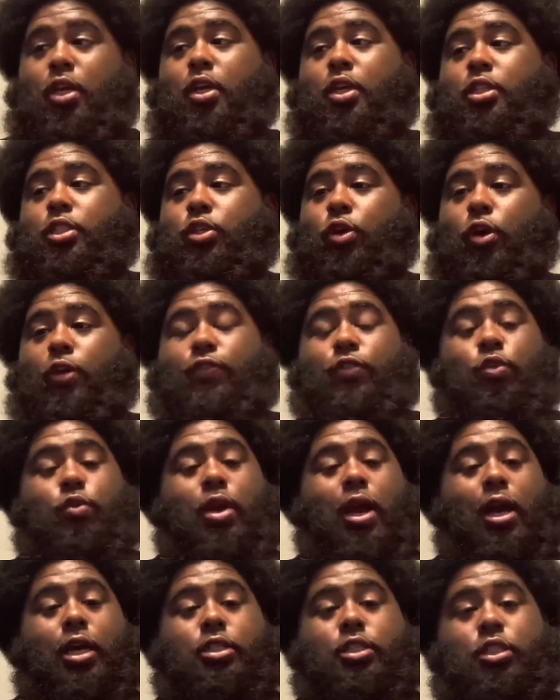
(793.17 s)
So if you
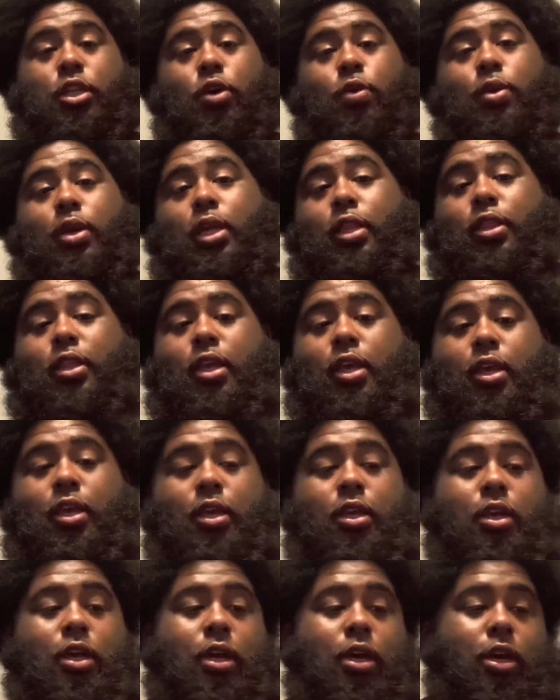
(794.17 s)
guys know
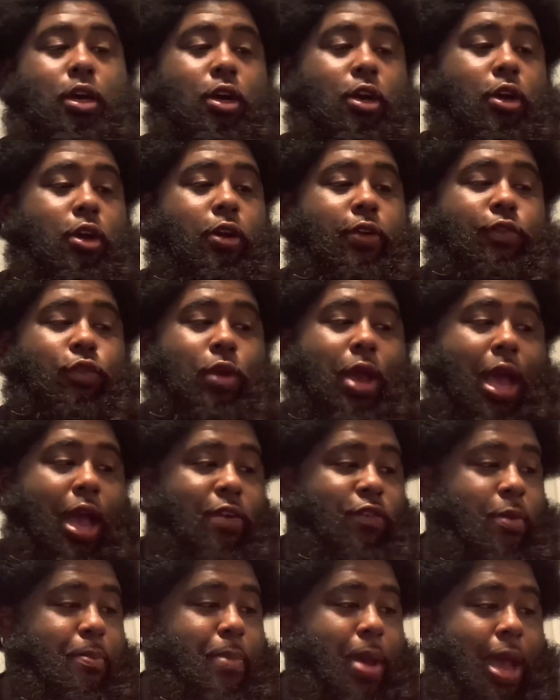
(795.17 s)
anything, you have
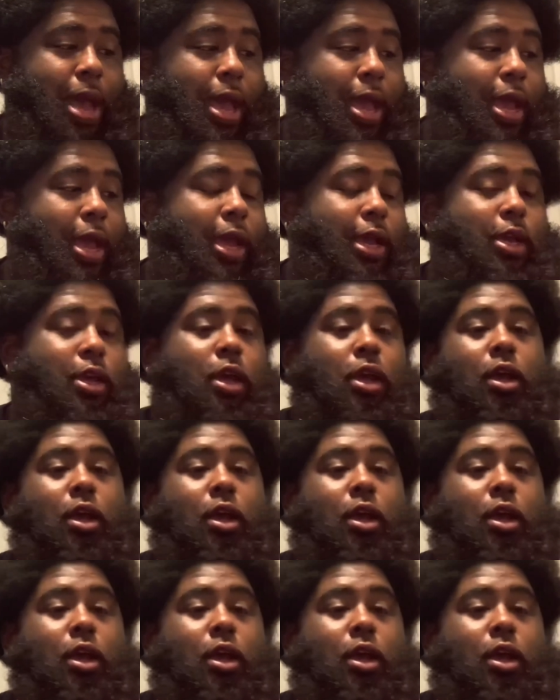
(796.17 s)
a bag,